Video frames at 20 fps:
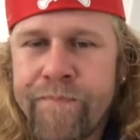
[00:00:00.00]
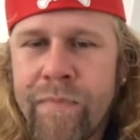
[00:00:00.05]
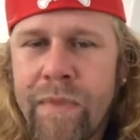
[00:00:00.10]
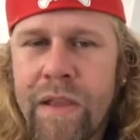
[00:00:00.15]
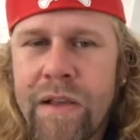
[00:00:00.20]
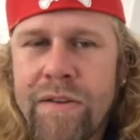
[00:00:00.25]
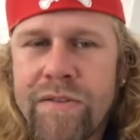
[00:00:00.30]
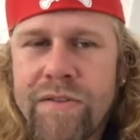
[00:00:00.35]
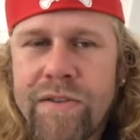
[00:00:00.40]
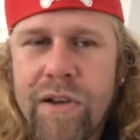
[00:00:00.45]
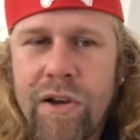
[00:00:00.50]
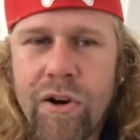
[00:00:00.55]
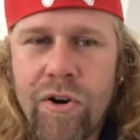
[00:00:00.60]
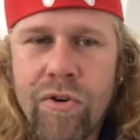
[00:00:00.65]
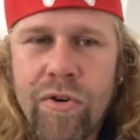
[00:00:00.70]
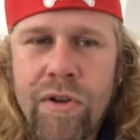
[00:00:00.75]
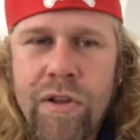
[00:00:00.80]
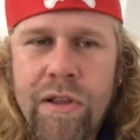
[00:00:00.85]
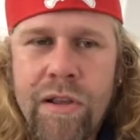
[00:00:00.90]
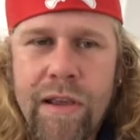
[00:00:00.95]
So
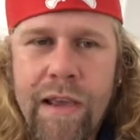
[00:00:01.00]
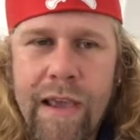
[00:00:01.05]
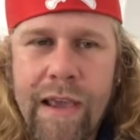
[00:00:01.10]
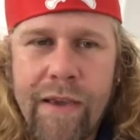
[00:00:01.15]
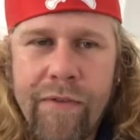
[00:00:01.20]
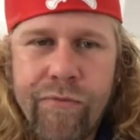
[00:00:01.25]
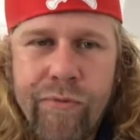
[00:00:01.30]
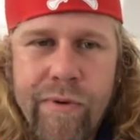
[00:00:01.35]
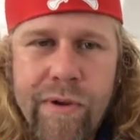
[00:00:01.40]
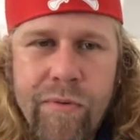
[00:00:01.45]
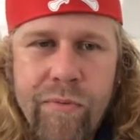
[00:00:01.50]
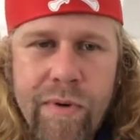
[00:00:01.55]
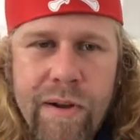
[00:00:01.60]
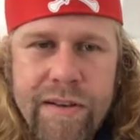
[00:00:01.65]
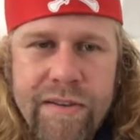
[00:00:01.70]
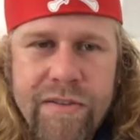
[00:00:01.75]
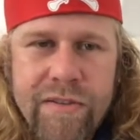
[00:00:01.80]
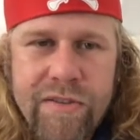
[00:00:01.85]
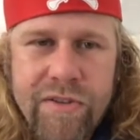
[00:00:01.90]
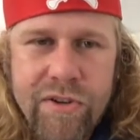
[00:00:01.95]
if we
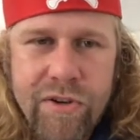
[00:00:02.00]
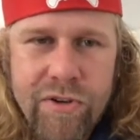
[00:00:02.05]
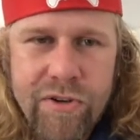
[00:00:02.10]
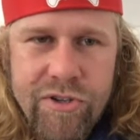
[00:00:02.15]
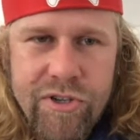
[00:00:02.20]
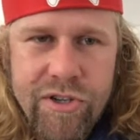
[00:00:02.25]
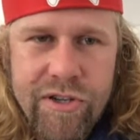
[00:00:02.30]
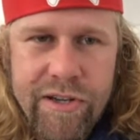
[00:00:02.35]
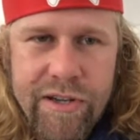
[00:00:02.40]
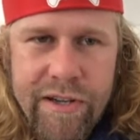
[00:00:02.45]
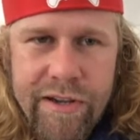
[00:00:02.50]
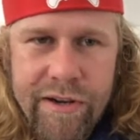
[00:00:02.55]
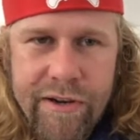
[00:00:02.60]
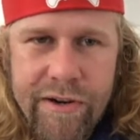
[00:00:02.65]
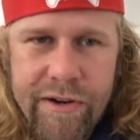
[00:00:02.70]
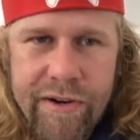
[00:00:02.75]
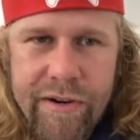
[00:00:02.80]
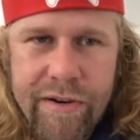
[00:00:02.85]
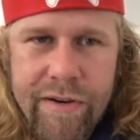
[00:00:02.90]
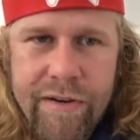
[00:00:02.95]
want to search in
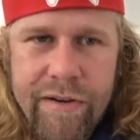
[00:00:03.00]
here